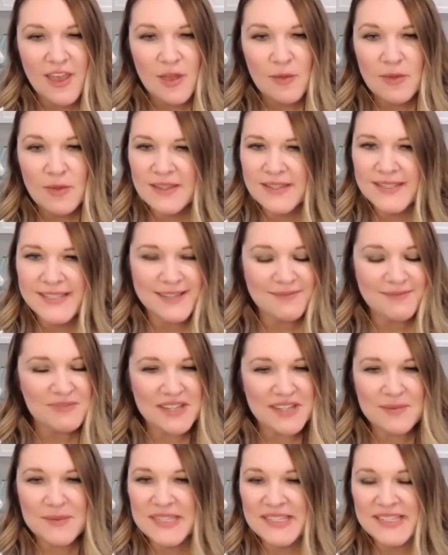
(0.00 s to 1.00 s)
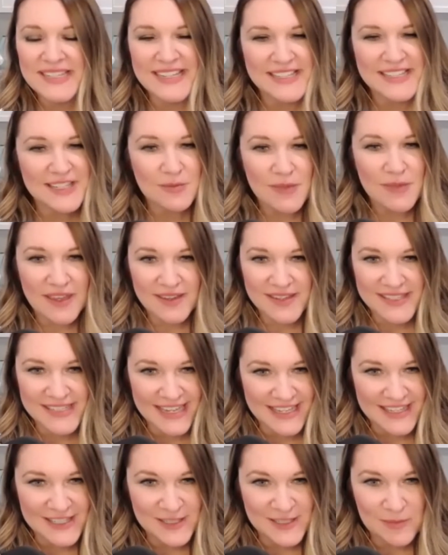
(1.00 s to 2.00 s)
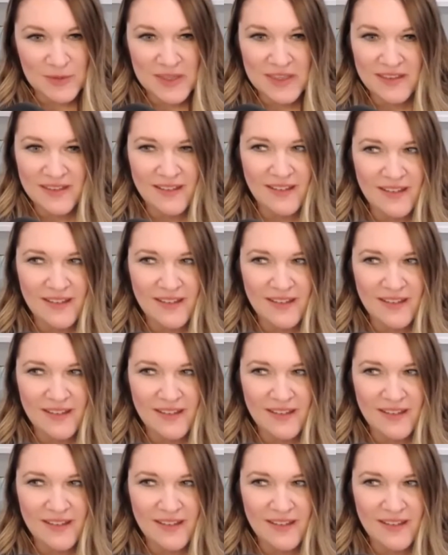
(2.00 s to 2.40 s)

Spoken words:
because sometimes it doesn't make sense. But